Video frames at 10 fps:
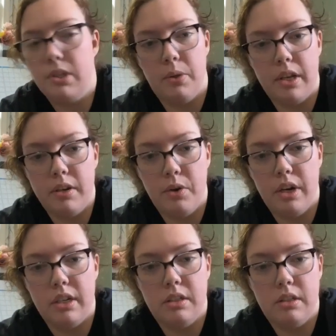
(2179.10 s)
so that you
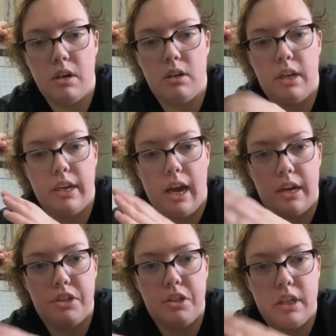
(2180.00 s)
guys are like
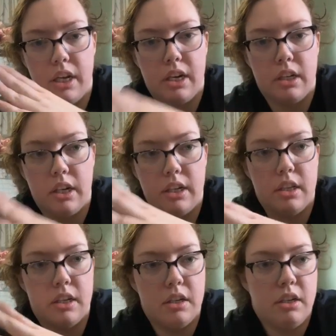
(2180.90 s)
actually getting like
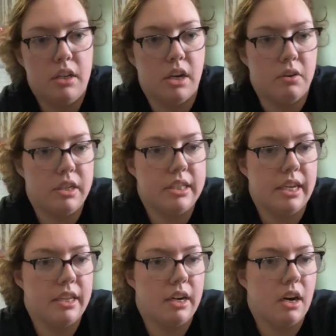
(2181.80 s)
the you know a
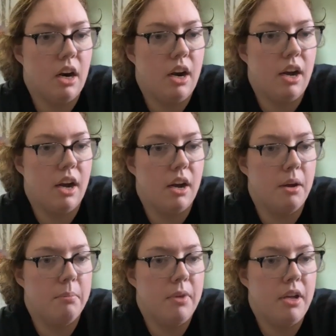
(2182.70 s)
say there.
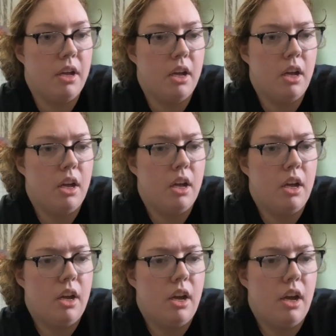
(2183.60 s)
Um,
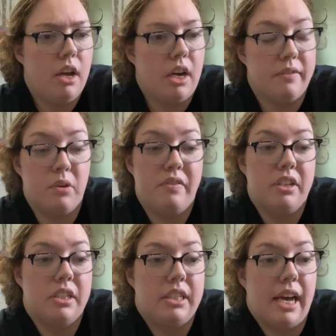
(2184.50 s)
cover
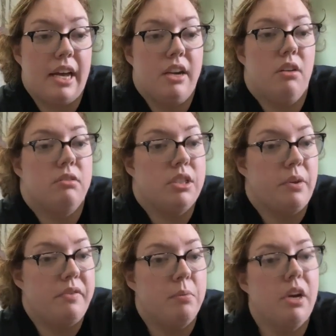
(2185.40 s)
reveals, yeah, no.
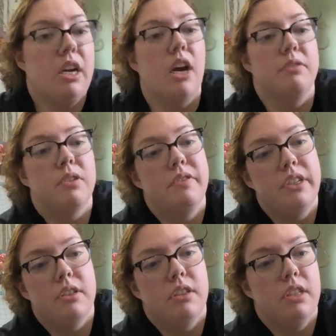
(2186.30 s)
So if you want a cover
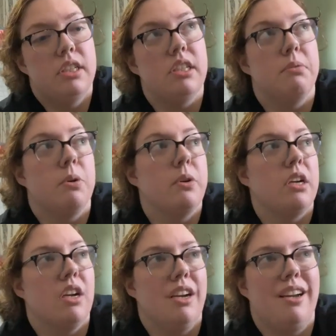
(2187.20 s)
reveal, let's see, what do I
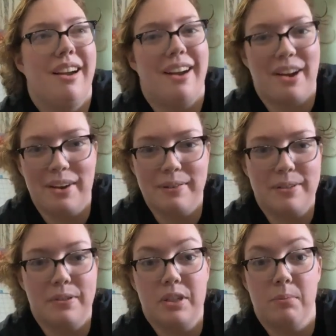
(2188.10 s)
got? I got
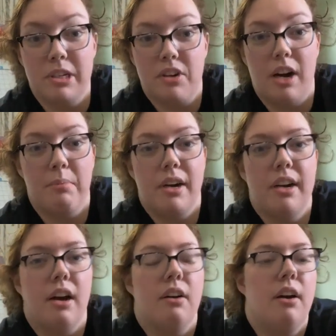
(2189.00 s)
covers for so much crap
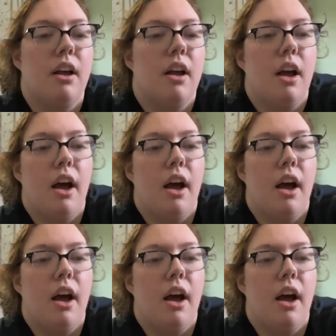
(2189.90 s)
right now.